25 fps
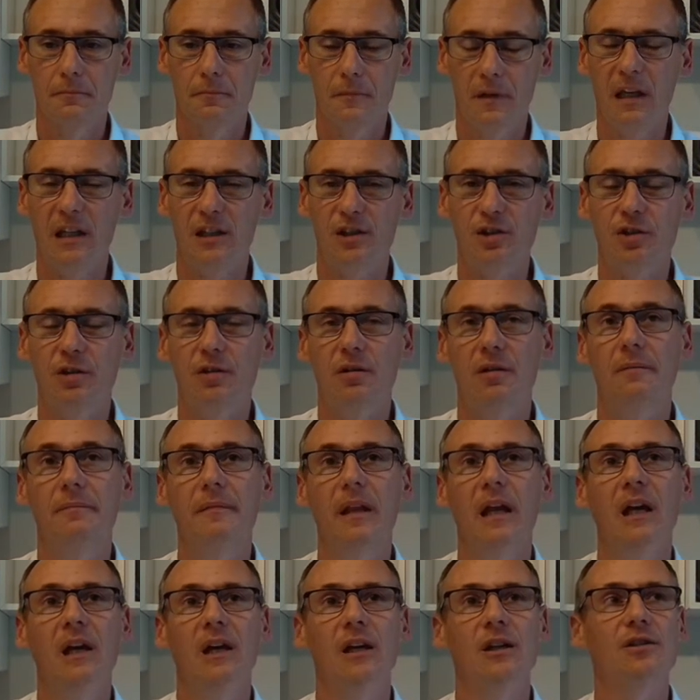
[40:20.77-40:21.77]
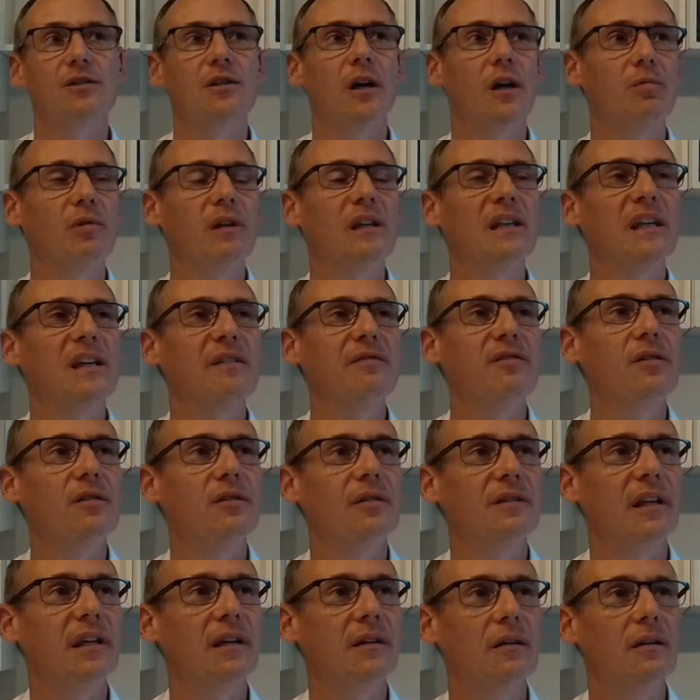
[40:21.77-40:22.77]
Yeah, sure. So I will give
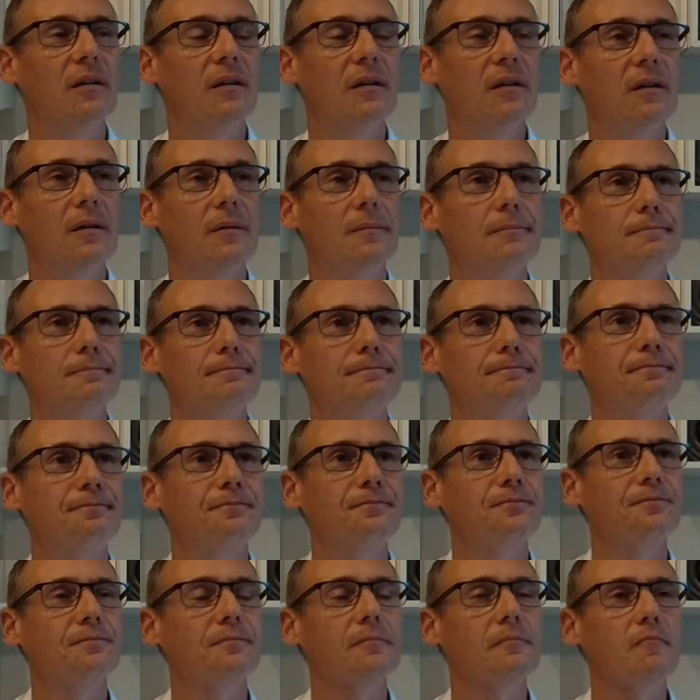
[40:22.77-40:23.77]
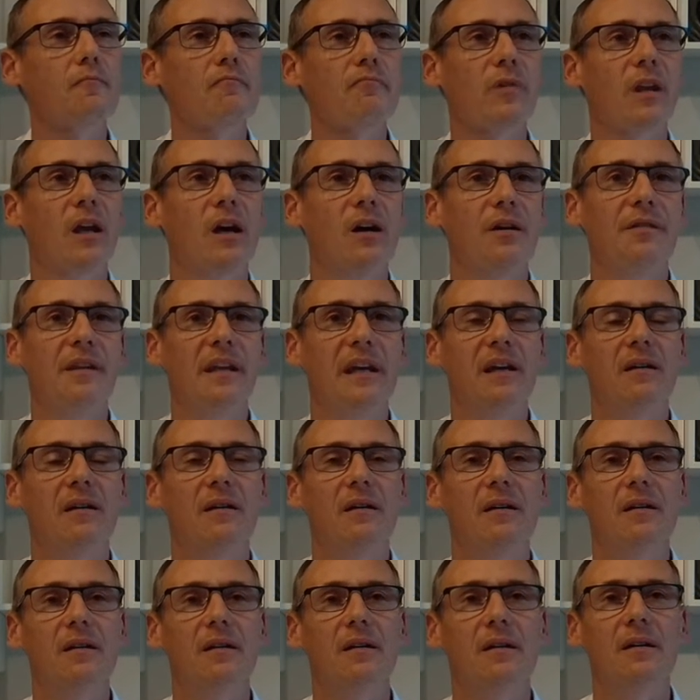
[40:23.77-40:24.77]
you
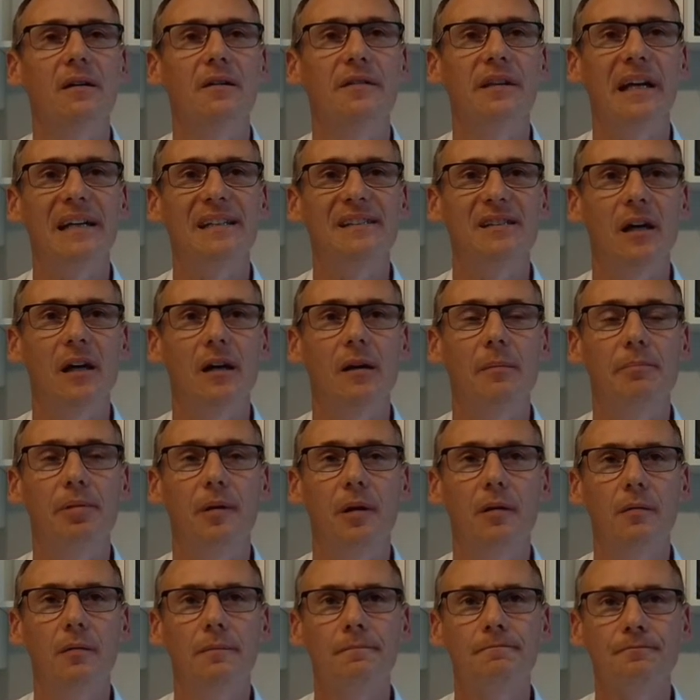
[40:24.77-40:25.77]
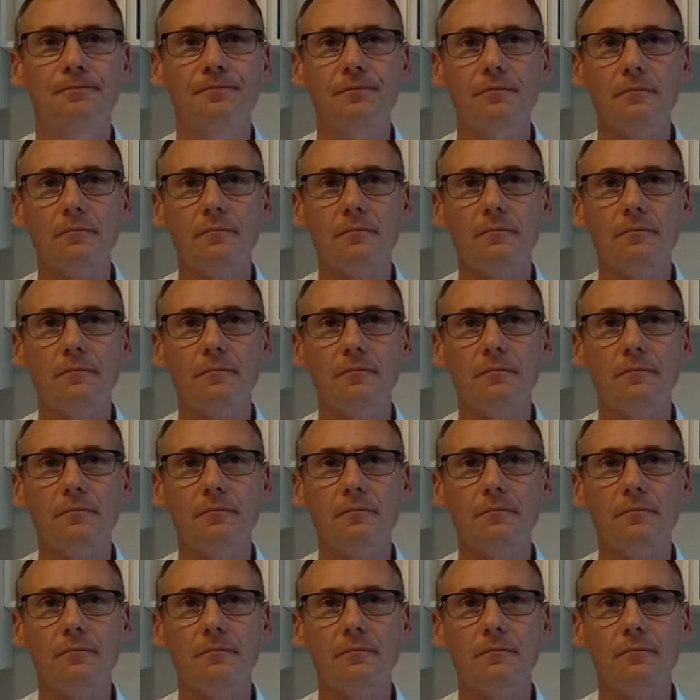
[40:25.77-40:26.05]
an example.